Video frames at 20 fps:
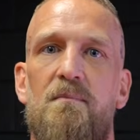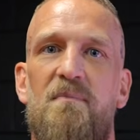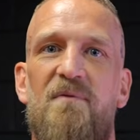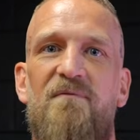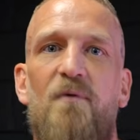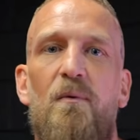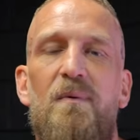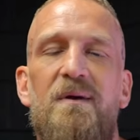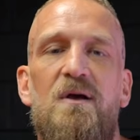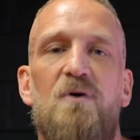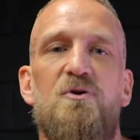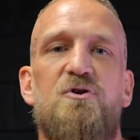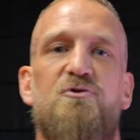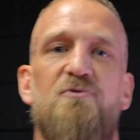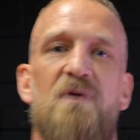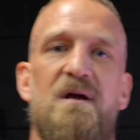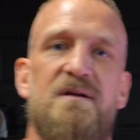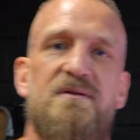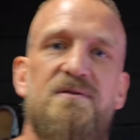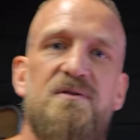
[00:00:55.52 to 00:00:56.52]
Before we go
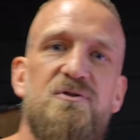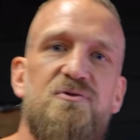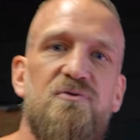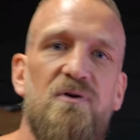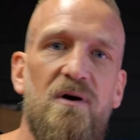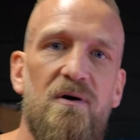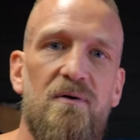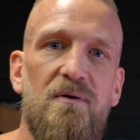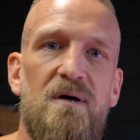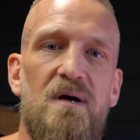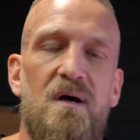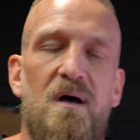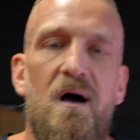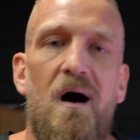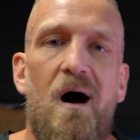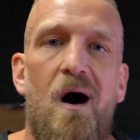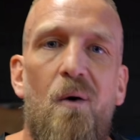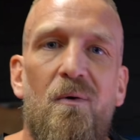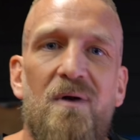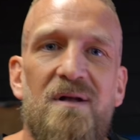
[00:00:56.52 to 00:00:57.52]
straight into the drill,
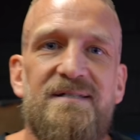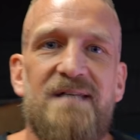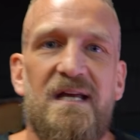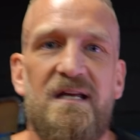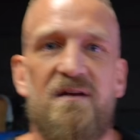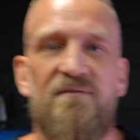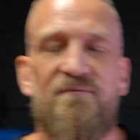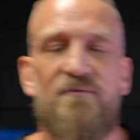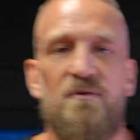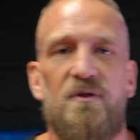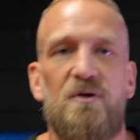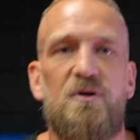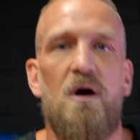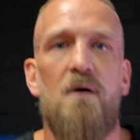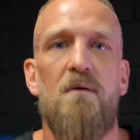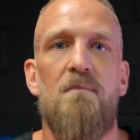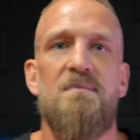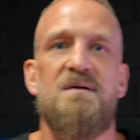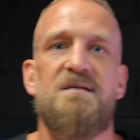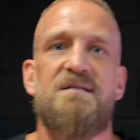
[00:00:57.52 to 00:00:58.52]
I wanna take you through the
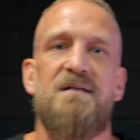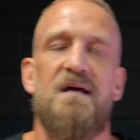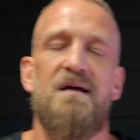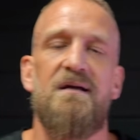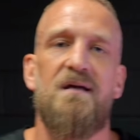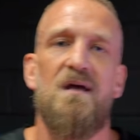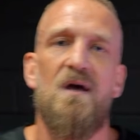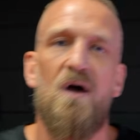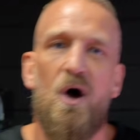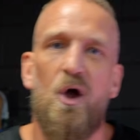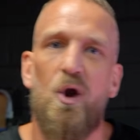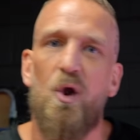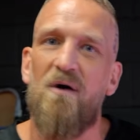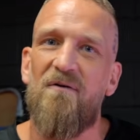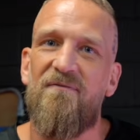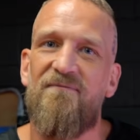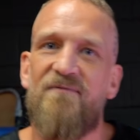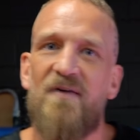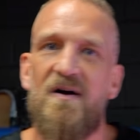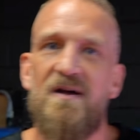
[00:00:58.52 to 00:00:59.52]
common mistake a lot
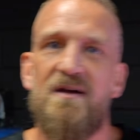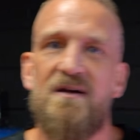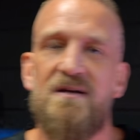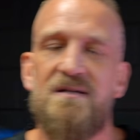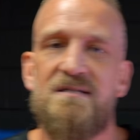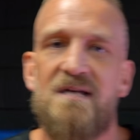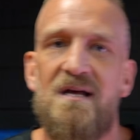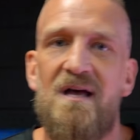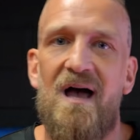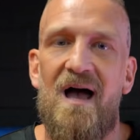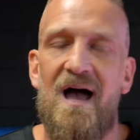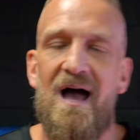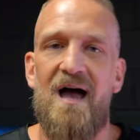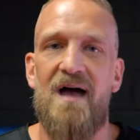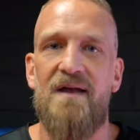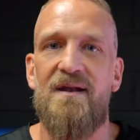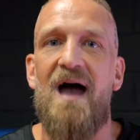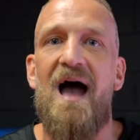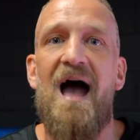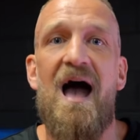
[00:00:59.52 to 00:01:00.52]
of fighters
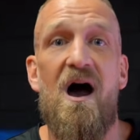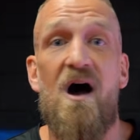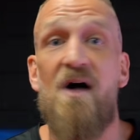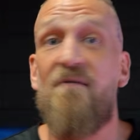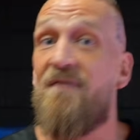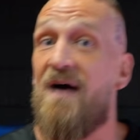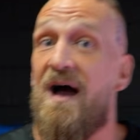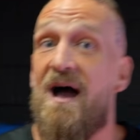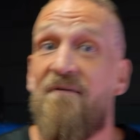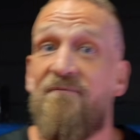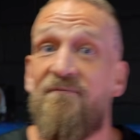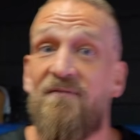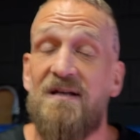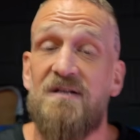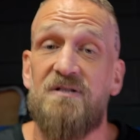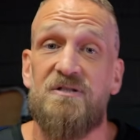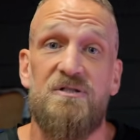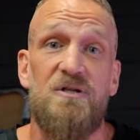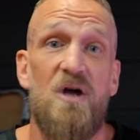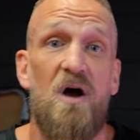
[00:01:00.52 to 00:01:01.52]
and other
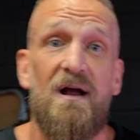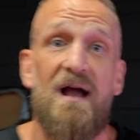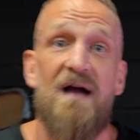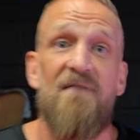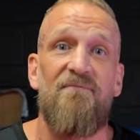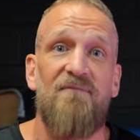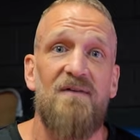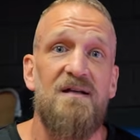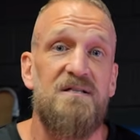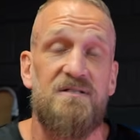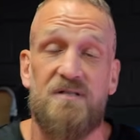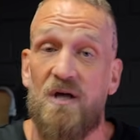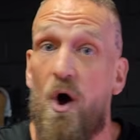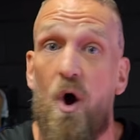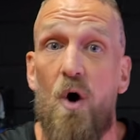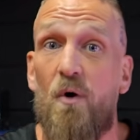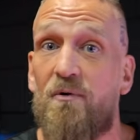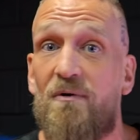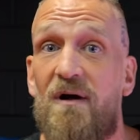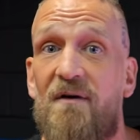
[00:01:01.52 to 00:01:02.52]
athletes, young athletes,
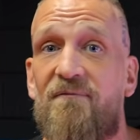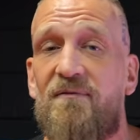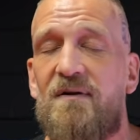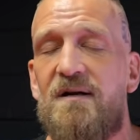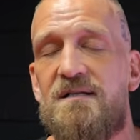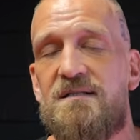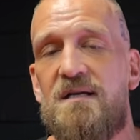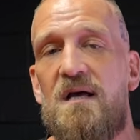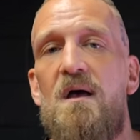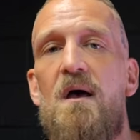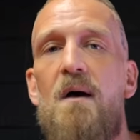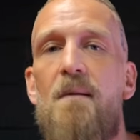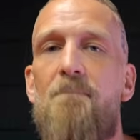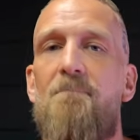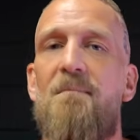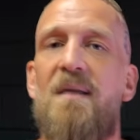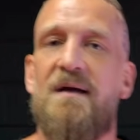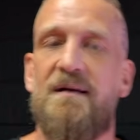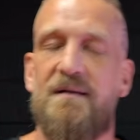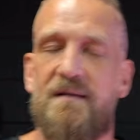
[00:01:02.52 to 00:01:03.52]
older athletes
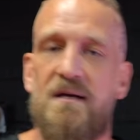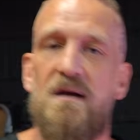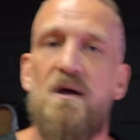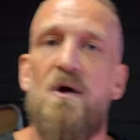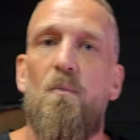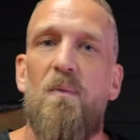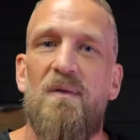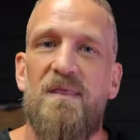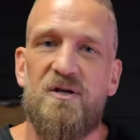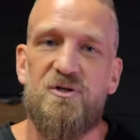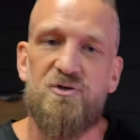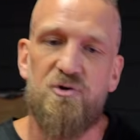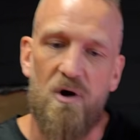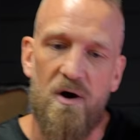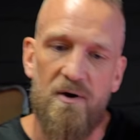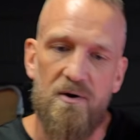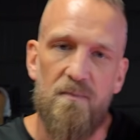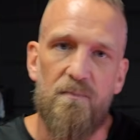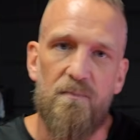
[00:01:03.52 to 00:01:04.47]
make when they're trying to